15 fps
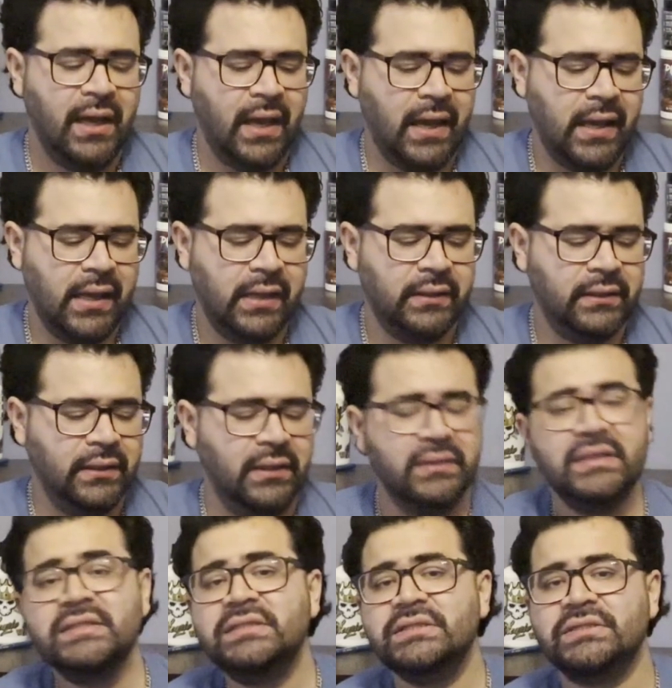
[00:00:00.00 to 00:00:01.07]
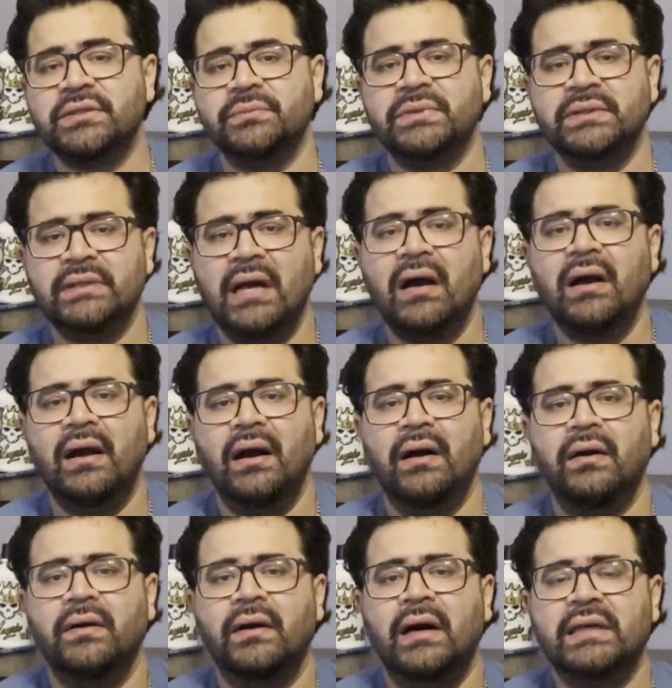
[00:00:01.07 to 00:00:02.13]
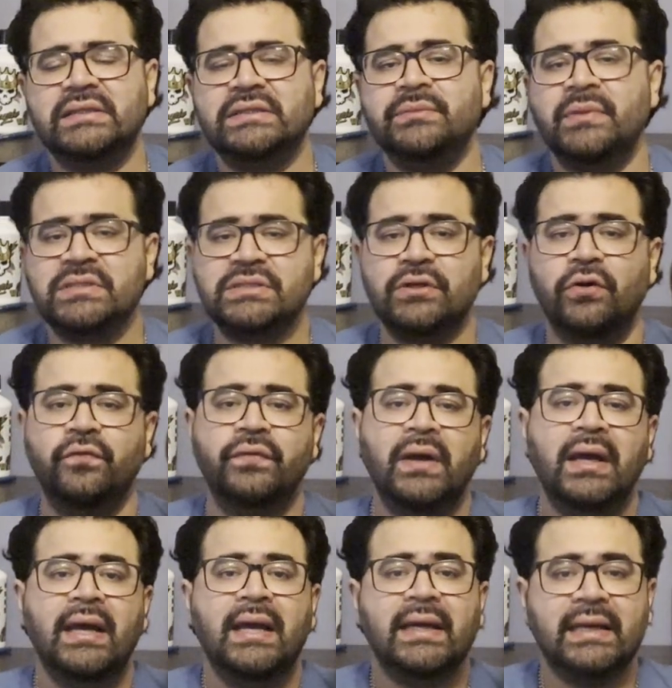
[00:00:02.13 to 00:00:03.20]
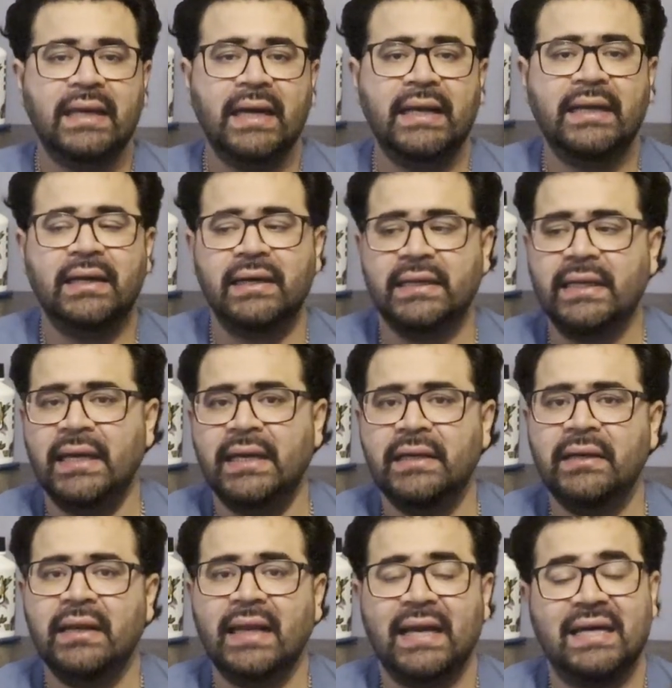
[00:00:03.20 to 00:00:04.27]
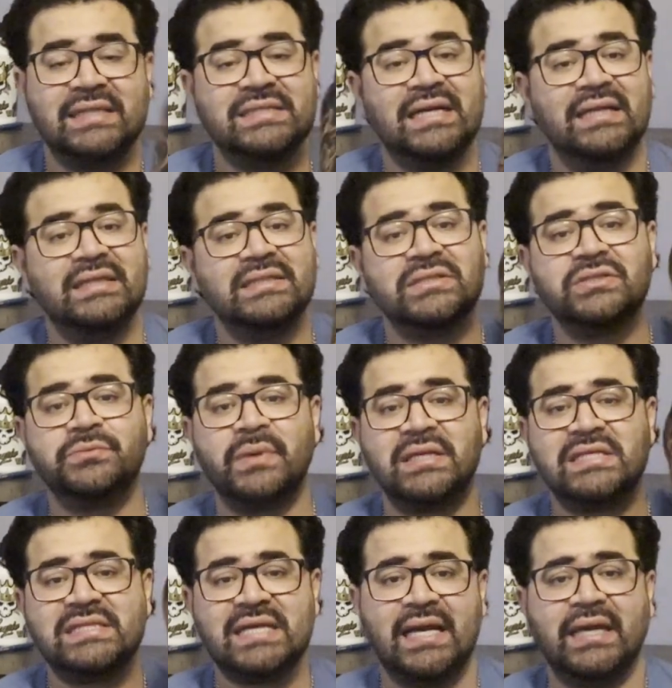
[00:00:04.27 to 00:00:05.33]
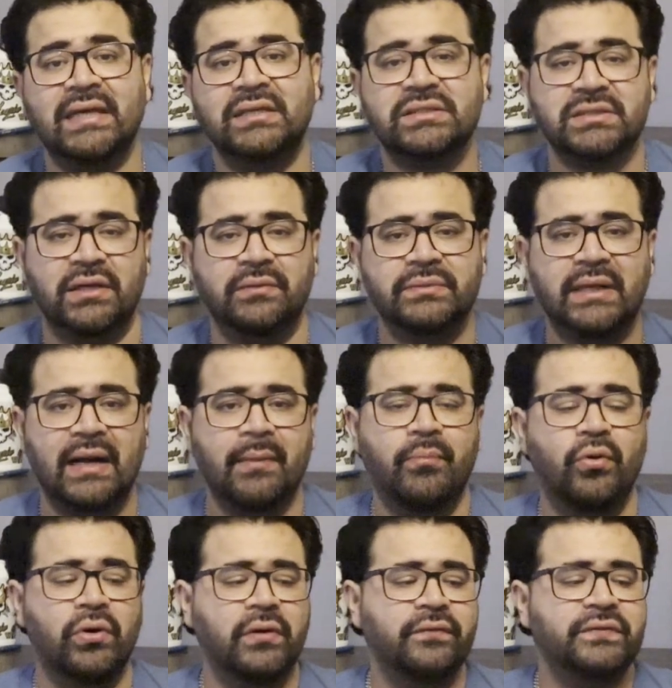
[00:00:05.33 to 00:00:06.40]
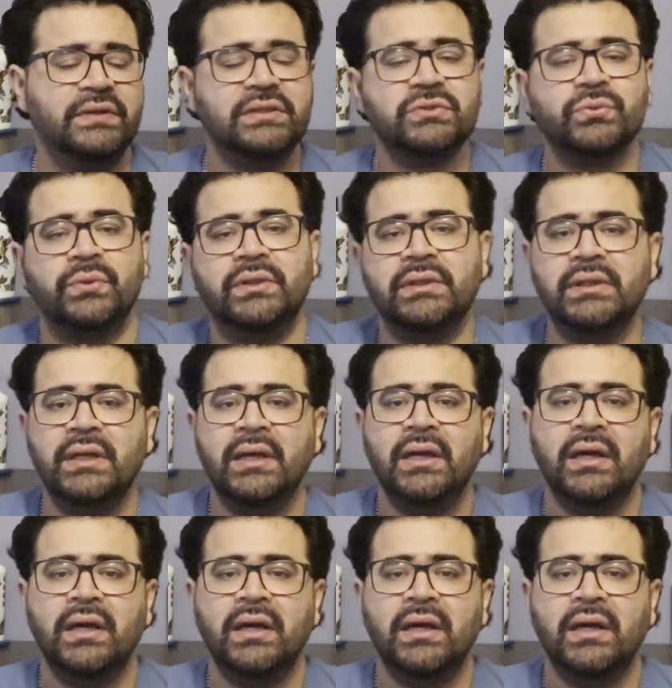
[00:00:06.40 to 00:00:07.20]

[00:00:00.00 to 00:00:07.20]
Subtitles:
And this is something that I see myself getting again. Like I said, this is my second tub that I bought of this one.